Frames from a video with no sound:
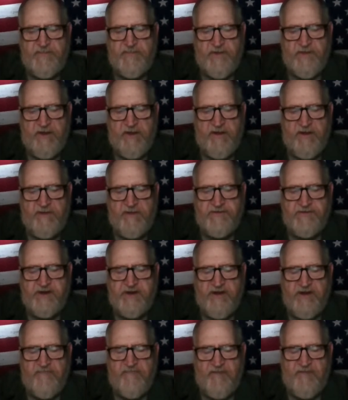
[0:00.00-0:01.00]

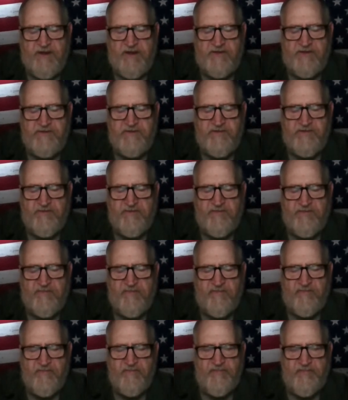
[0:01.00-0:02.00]
JD Vance do
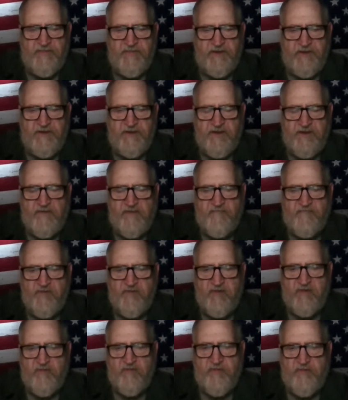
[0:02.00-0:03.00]
an
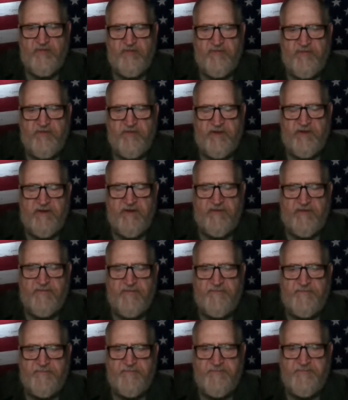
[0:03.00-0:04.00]
interview with
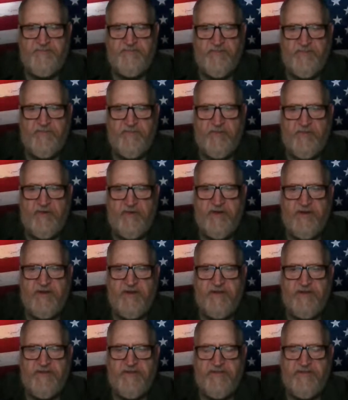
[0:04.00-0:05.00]

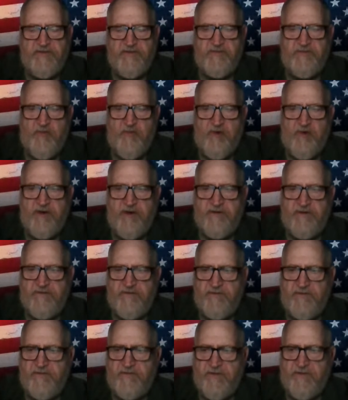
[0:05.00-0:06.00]
Maria this morning
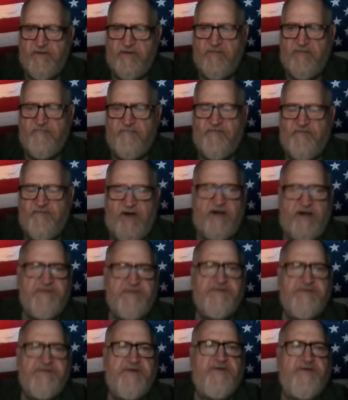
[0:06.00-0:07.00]
on
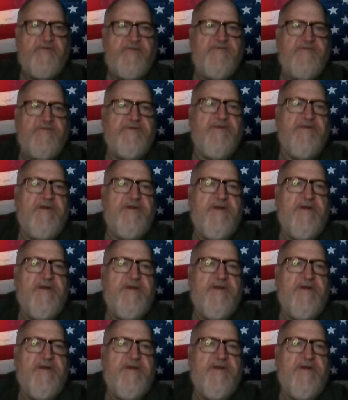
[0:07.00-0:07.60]
Fox News,